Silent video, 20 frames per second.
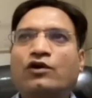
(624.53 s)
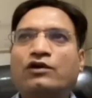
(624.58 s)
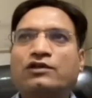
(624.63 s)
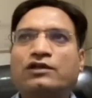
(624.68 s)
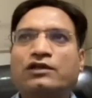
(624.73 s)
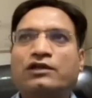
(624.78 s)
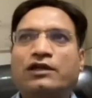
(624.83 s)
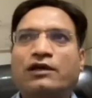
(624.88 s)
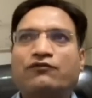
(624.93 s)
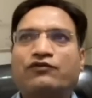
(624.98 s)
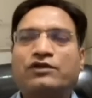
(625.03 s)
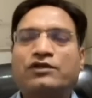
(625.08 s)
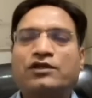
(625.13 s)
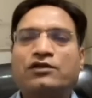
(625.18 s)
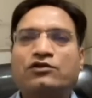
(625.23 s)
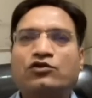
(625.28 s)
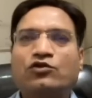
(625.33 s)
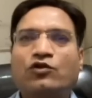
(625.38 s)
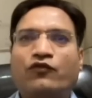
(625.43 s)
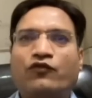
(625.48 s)
uh,
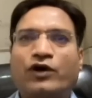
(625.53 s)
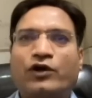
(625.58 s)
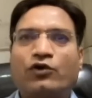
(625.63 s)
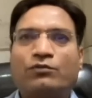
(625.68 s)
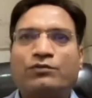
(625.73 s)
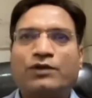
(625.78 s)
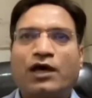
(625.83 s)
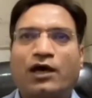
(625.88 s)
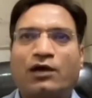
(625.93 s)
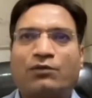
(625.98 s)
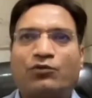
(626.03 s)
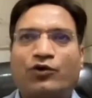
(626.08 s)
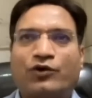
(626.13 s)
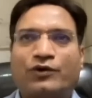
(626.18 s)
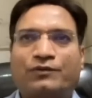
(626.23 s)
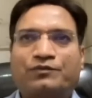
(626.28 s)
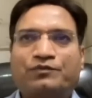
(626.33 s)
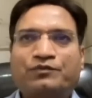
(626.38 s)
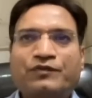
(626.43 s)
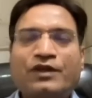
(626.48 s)
deficiency of one of the
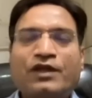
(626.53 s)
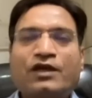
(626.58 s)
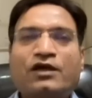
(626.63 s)
hormone,